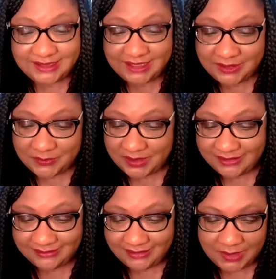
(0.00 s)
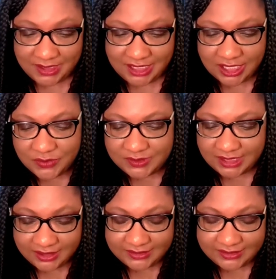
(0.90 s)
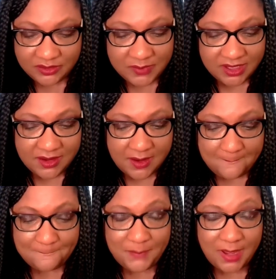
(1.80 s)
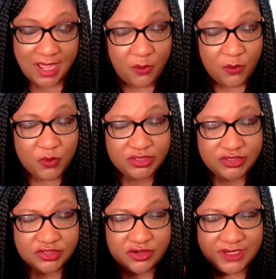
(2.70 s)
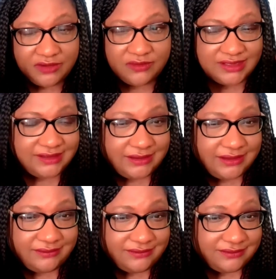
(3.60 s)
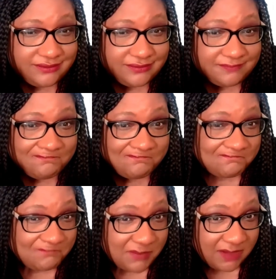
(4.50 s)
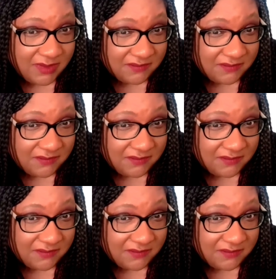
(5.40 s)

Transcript: and I mean, can you tell us a little bit about what you're going to be doing this season, maybe?